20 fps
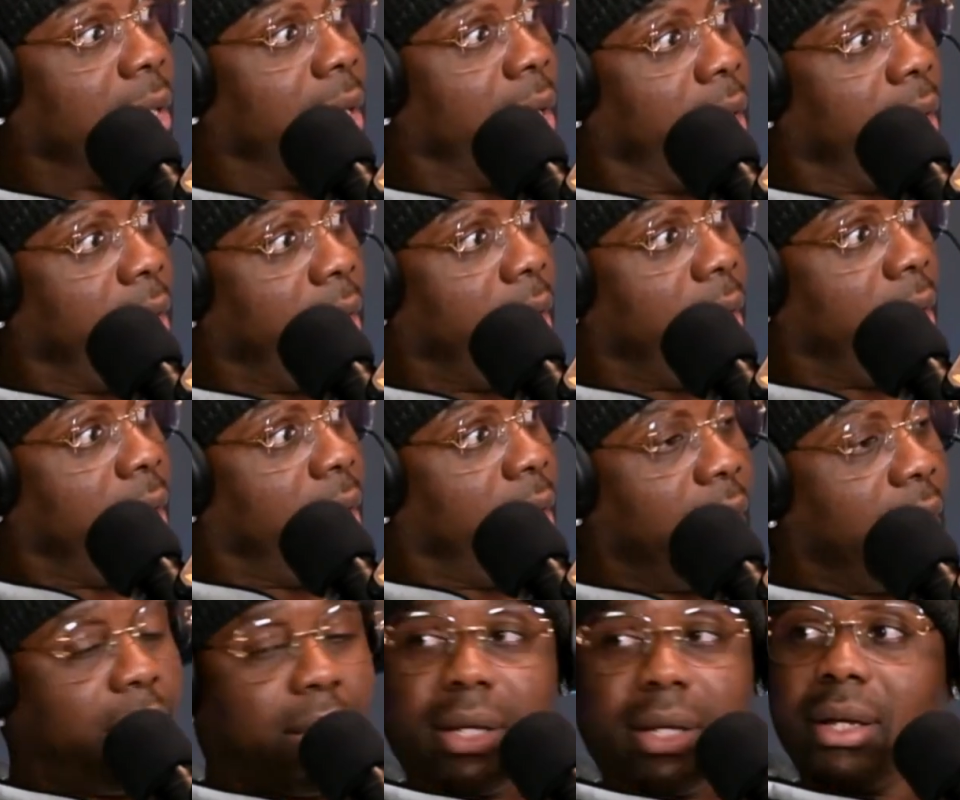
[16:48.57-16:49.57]
Like, and
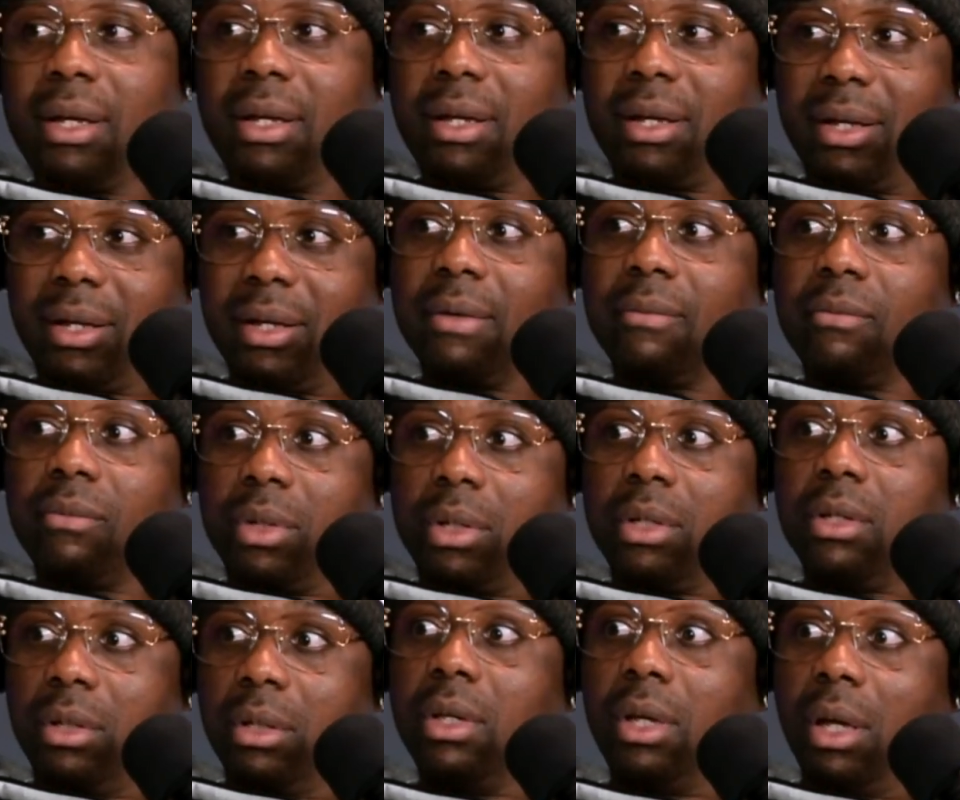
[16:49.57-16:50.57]
he's real about it too. He's
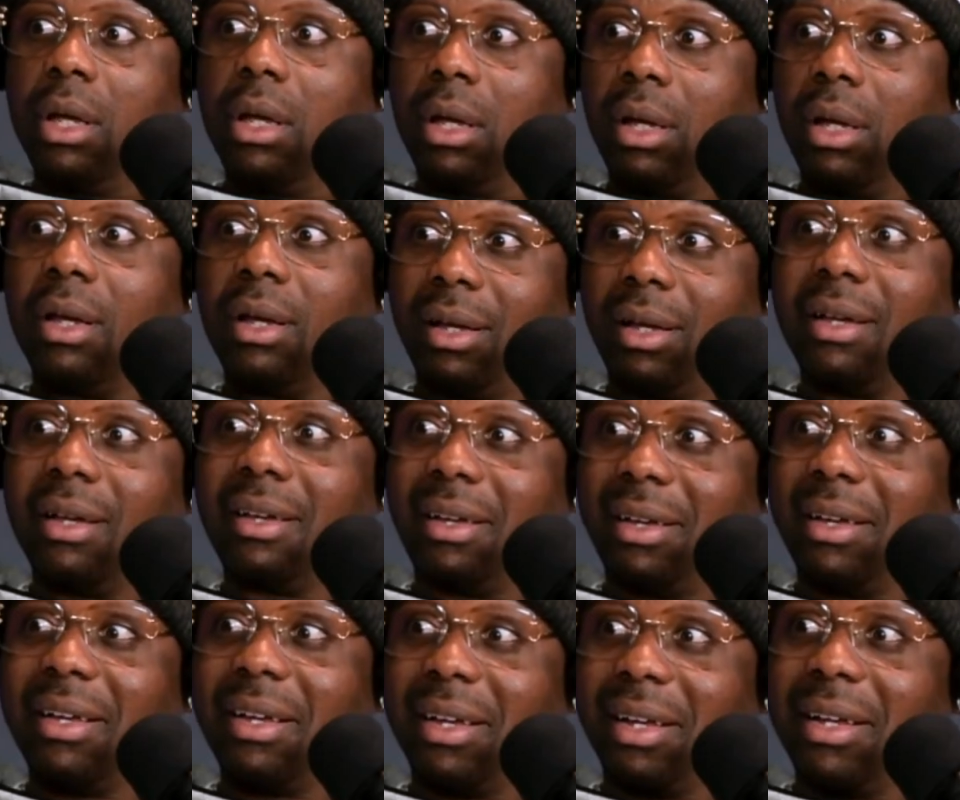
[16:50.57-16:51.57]
like, yo, whoever
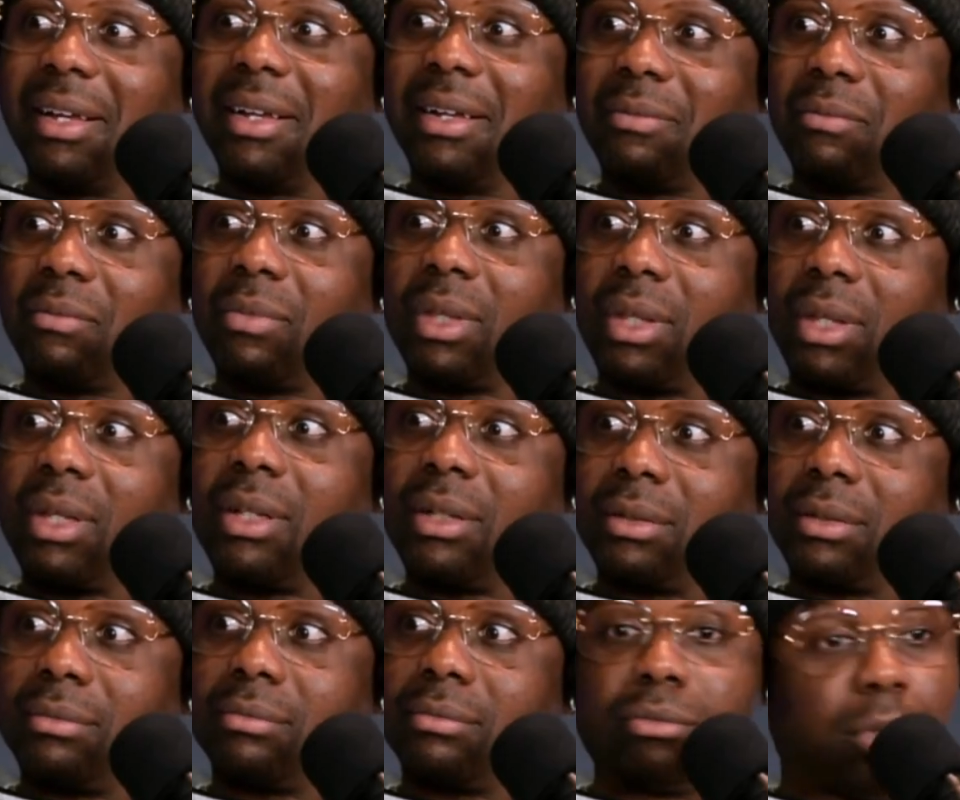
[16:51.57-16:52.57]
can't fit,
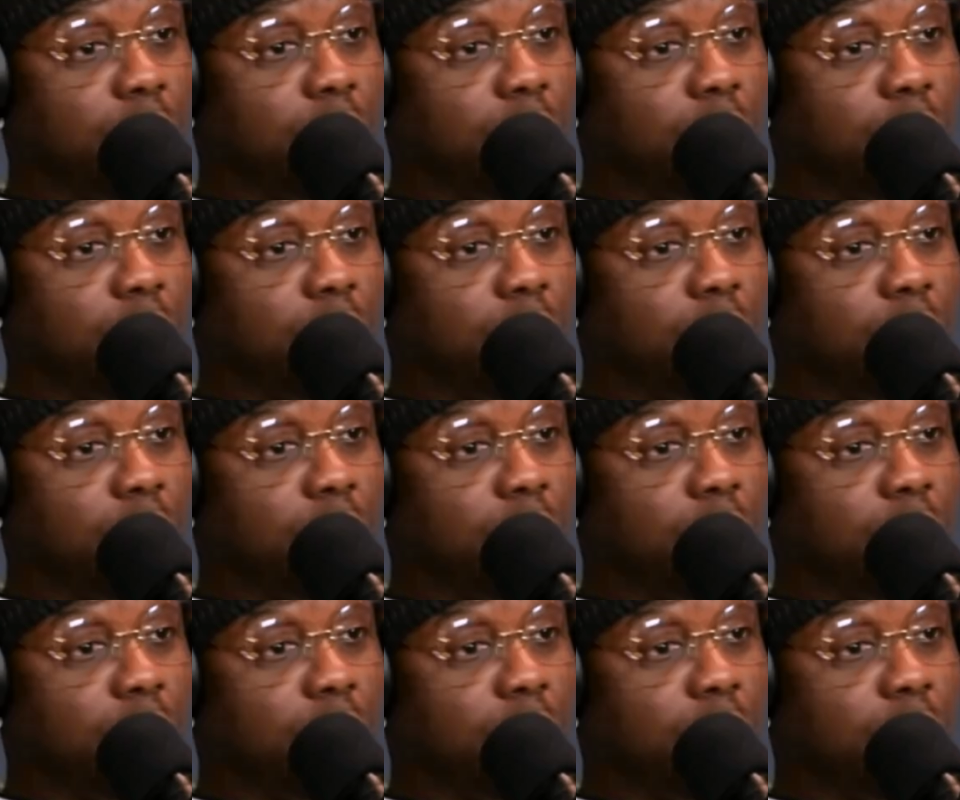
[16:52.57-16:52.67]
yo.